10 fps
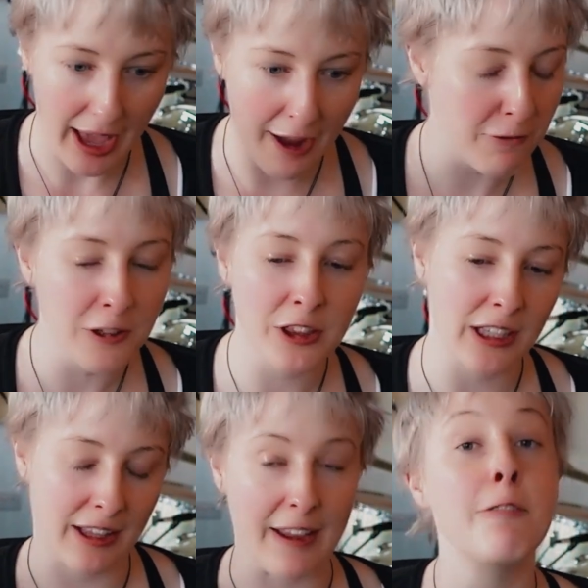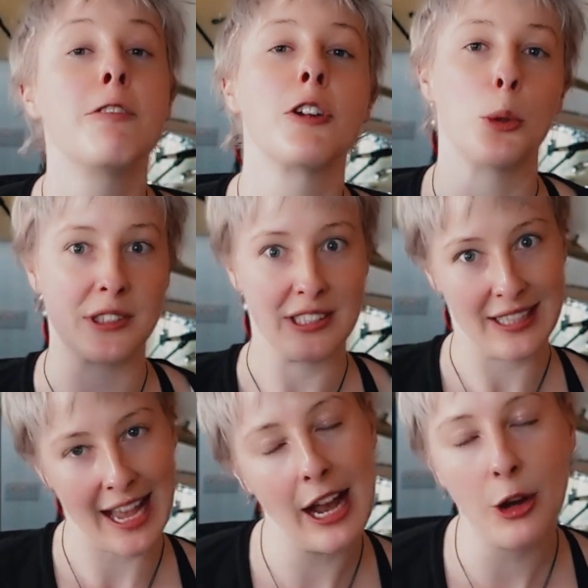everything that influences
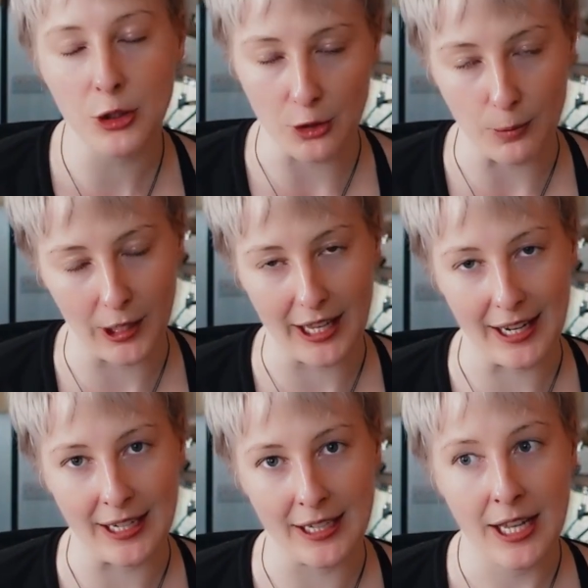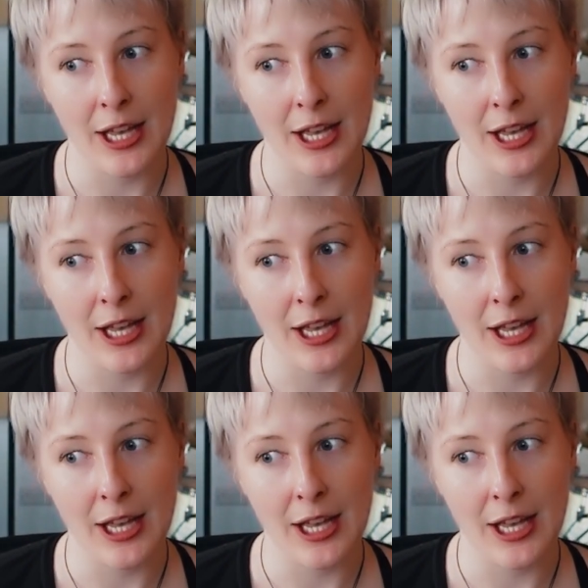how you play,